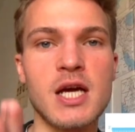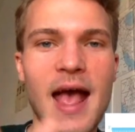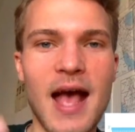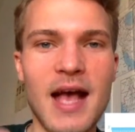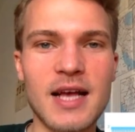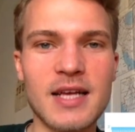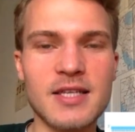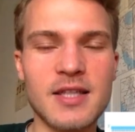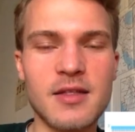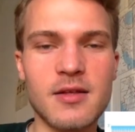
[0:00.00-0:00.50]

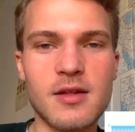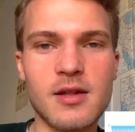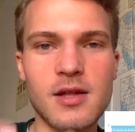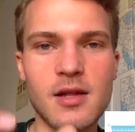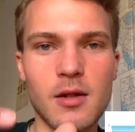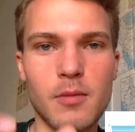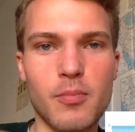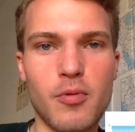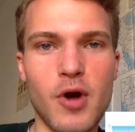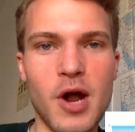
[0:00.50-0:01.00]
add the
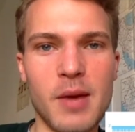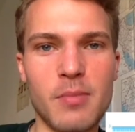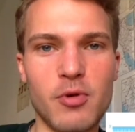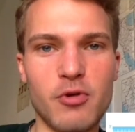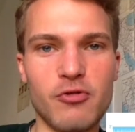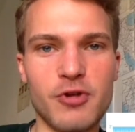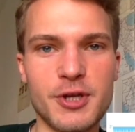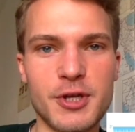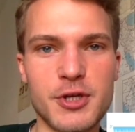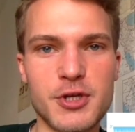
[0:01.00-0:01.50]
little primer
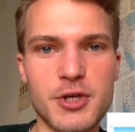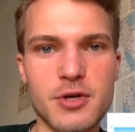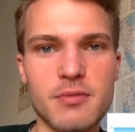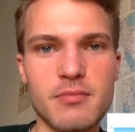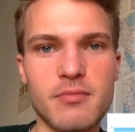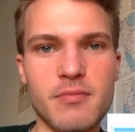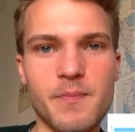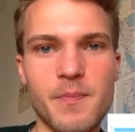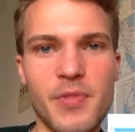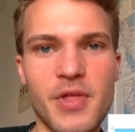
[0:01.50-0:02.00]

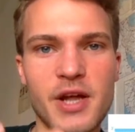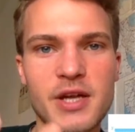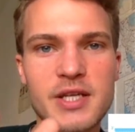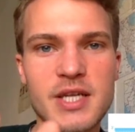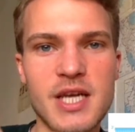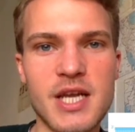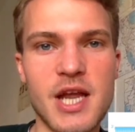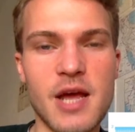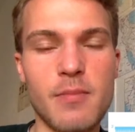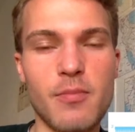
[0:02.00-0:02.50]
region that
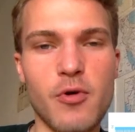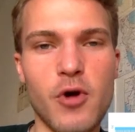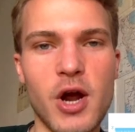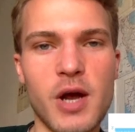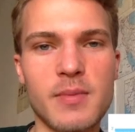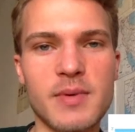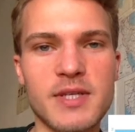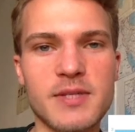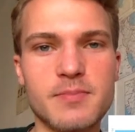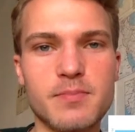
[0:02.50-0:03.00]
D N A
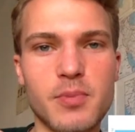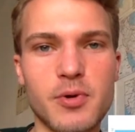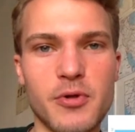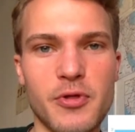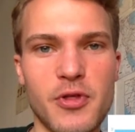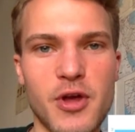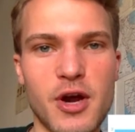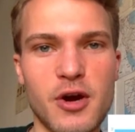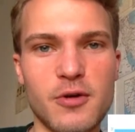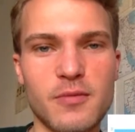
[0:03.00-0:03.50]
primase put
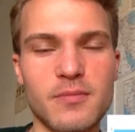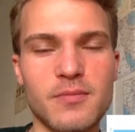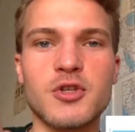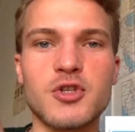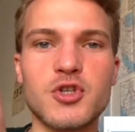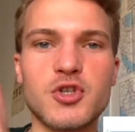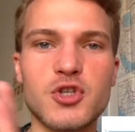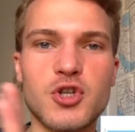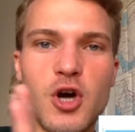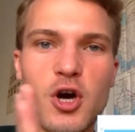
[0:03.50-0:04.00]
there
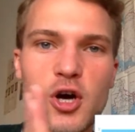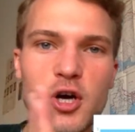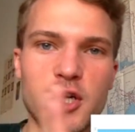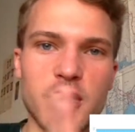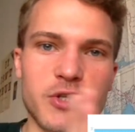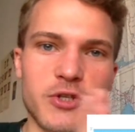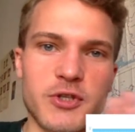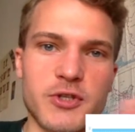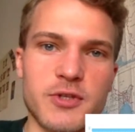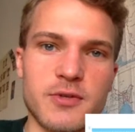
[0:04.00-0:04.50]

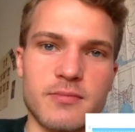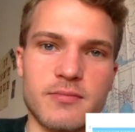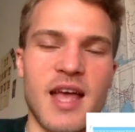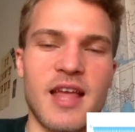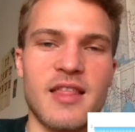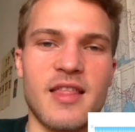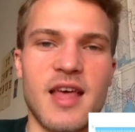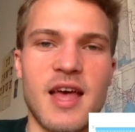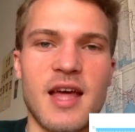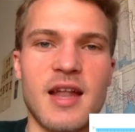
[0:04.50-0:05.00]
starts
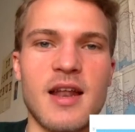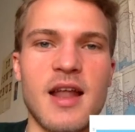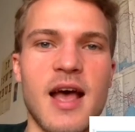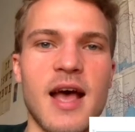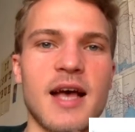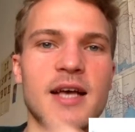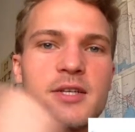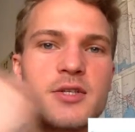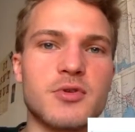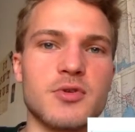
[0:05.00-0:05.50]
and then
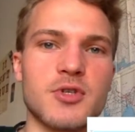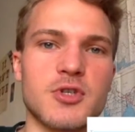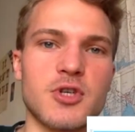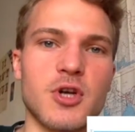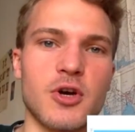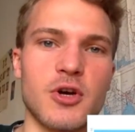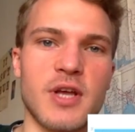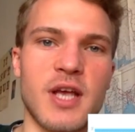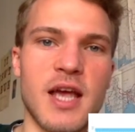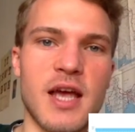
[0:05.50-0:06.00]
has to
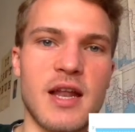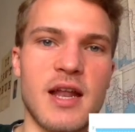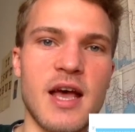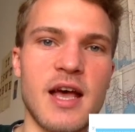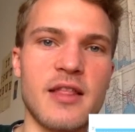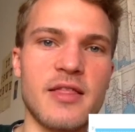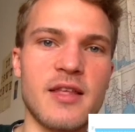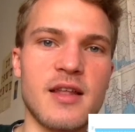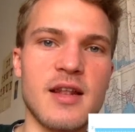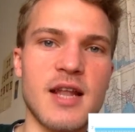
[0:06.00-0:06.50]
start again
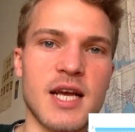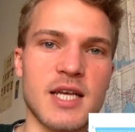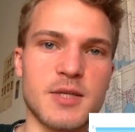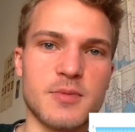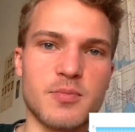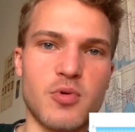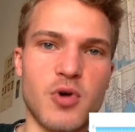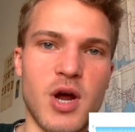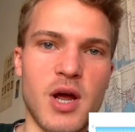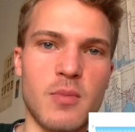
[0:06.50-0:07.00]
at the
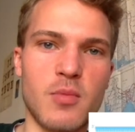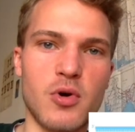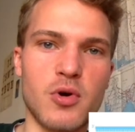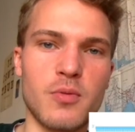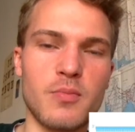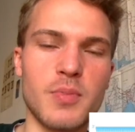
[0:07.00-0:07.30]
next primer,